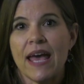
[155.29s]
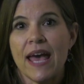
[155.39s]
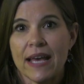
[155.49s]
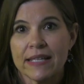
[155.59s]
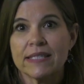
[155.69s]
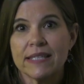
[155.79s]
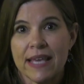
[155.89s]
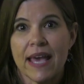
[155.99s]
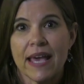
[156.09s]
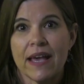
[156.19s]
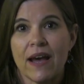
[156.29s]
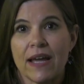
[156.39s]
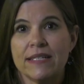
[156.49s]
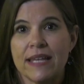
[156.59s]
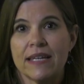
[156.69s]
ex-gay
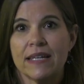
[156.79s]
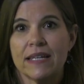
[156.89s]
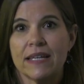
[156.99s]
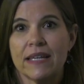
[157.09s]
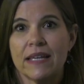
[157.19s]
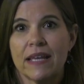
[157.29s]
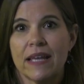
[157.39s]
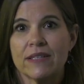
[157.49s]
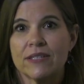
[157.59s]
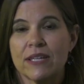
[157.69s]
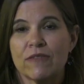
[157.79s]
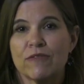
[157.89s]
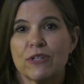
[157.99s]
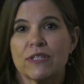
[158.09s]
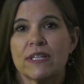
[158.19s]
identity instead
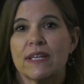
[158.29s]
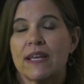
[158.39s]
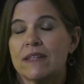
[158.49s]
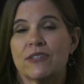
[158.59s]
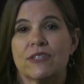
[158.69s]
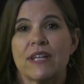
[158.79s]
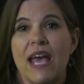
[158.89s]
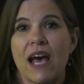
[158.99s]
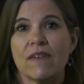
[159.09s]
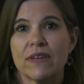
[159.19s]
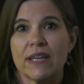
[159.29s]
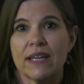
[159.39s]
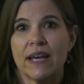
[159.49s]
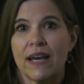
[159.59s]
of just having